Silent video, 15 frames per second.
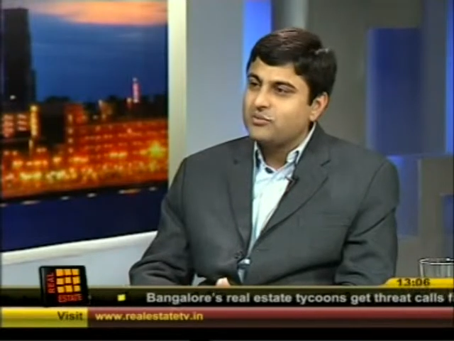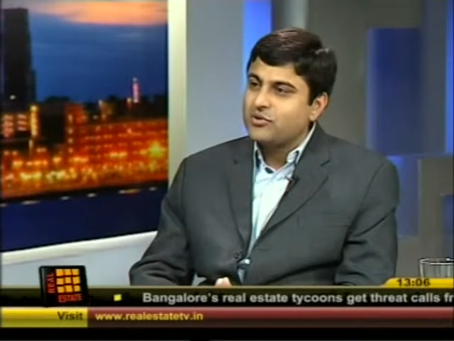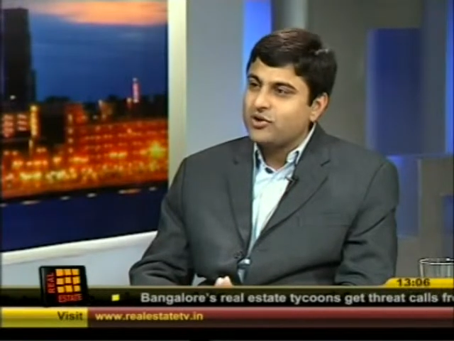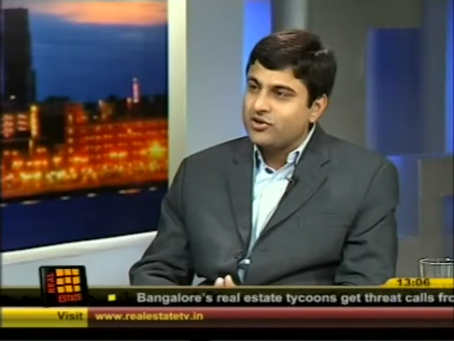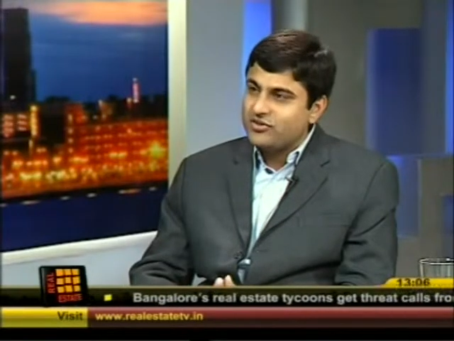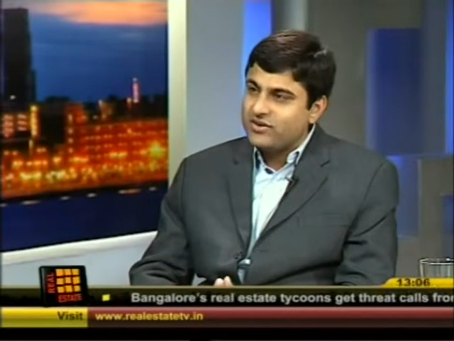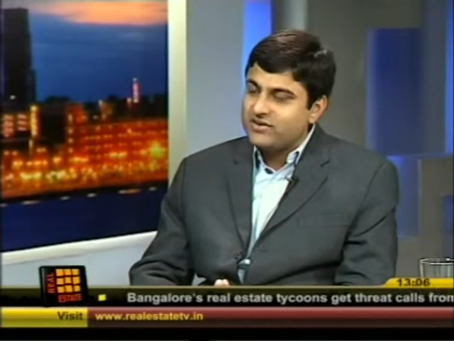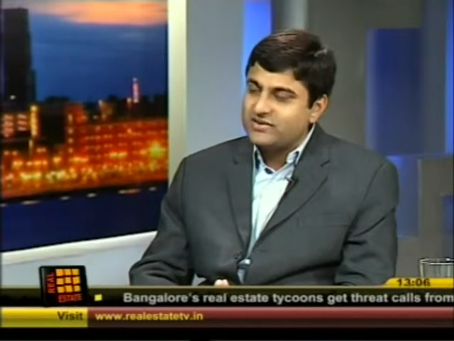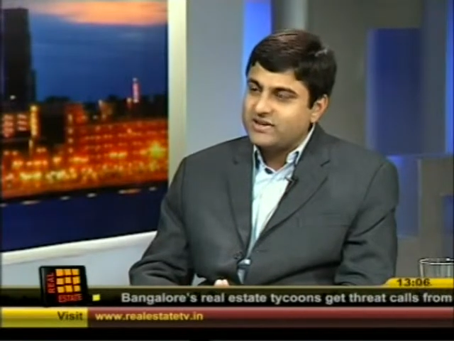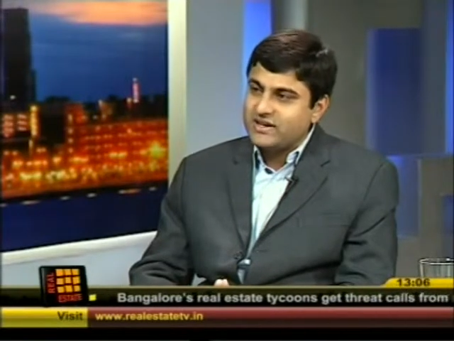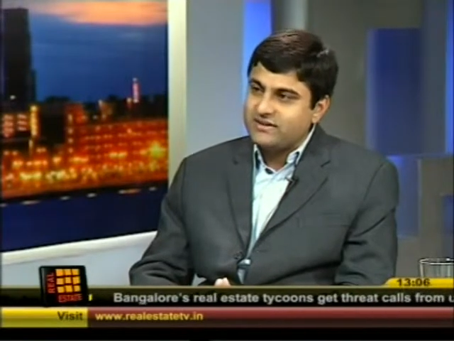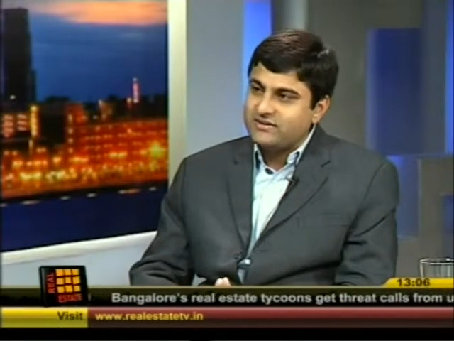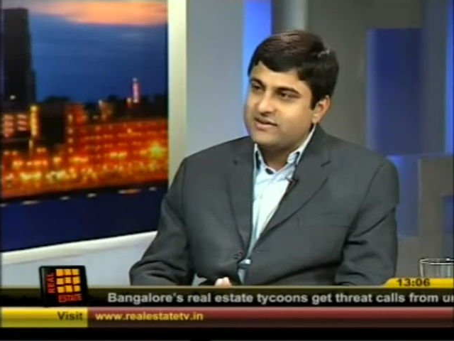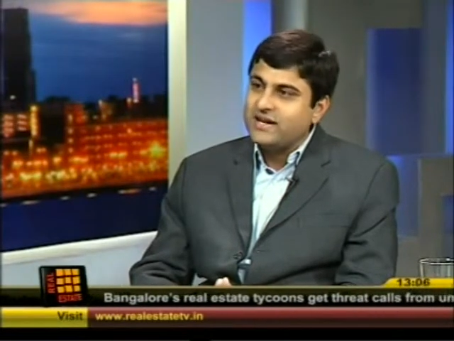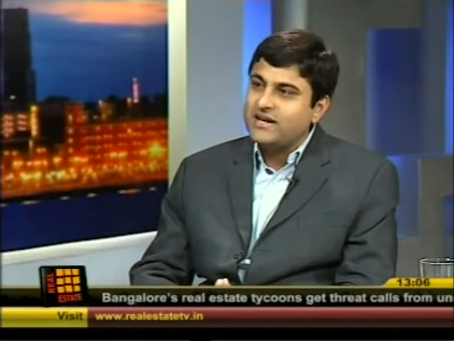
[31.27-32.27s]
progress
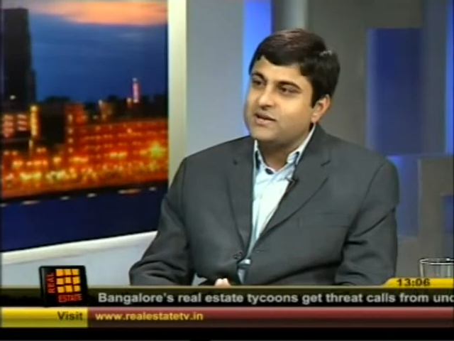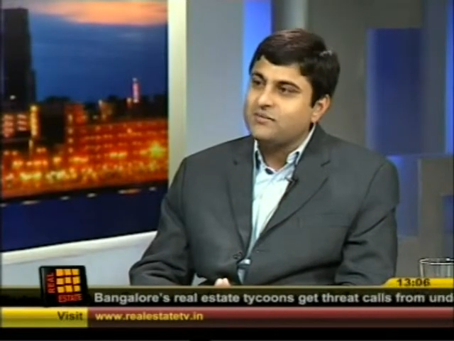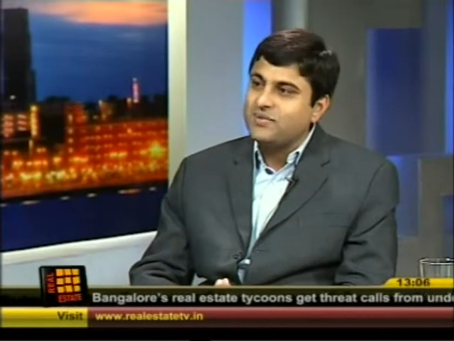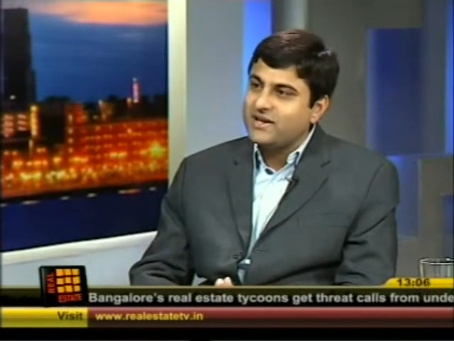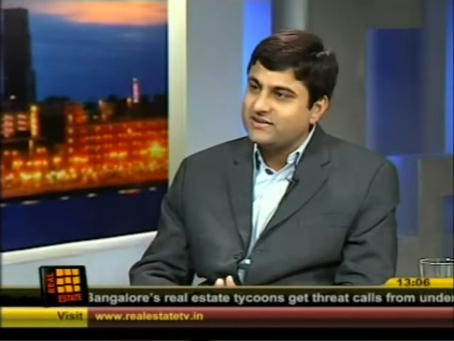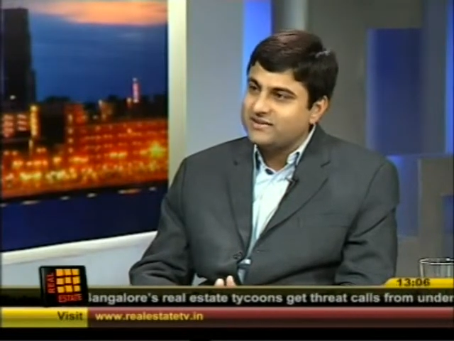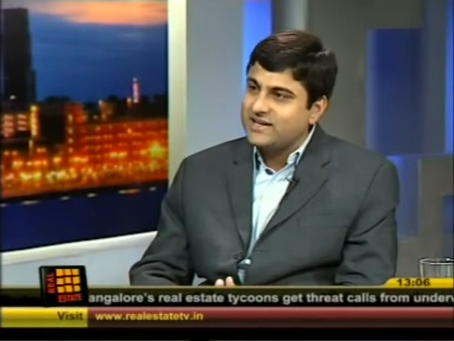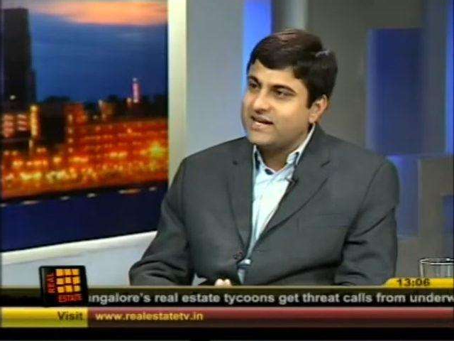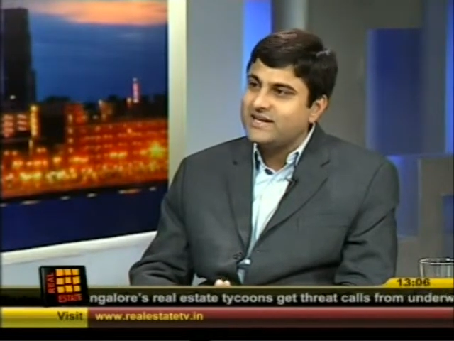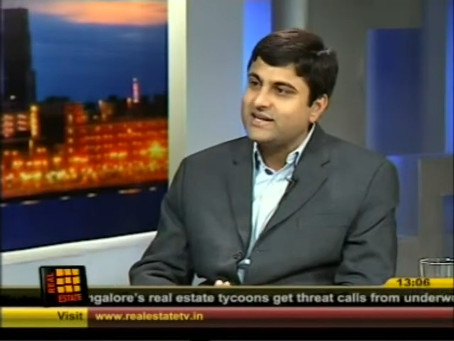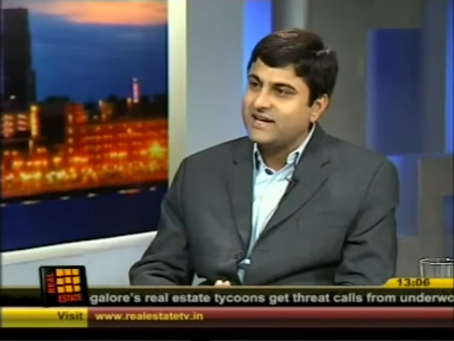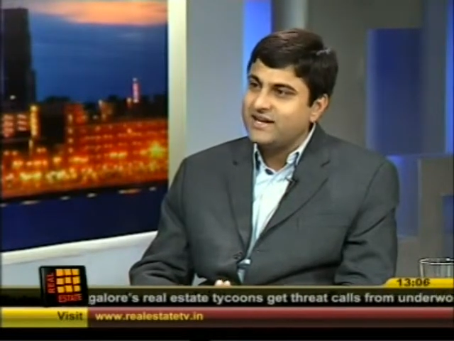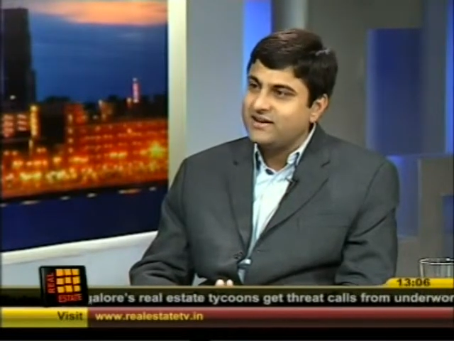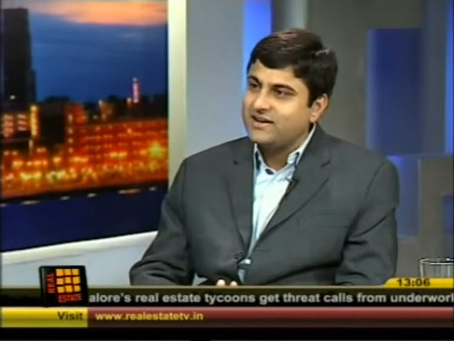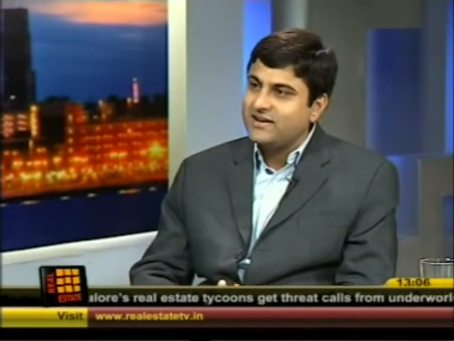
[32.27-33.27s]
that has taken place
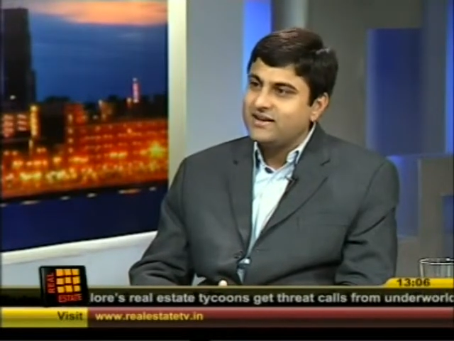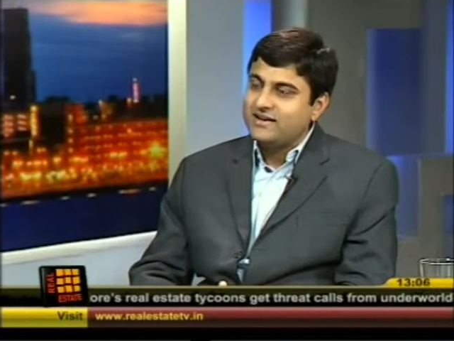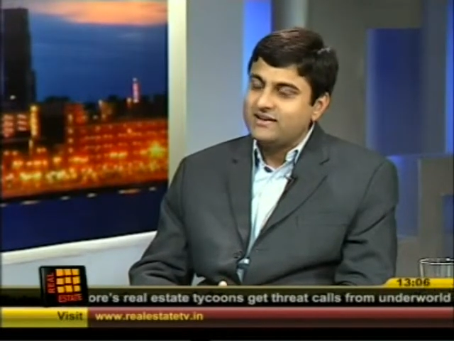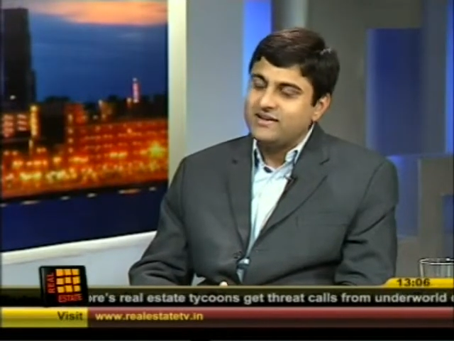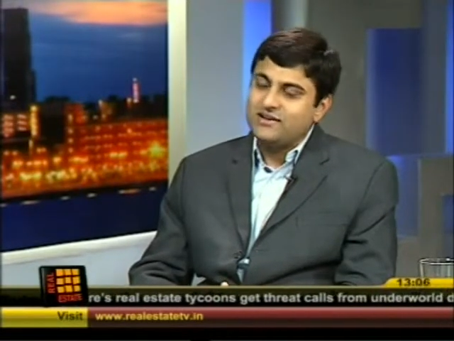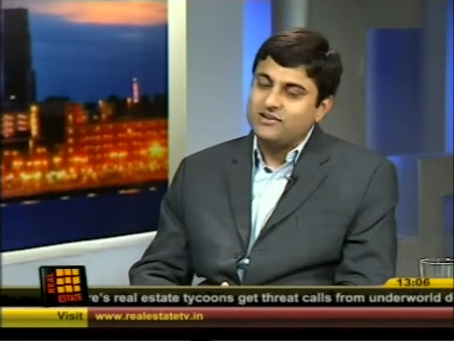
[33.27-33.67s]
that day. Mm-hmm.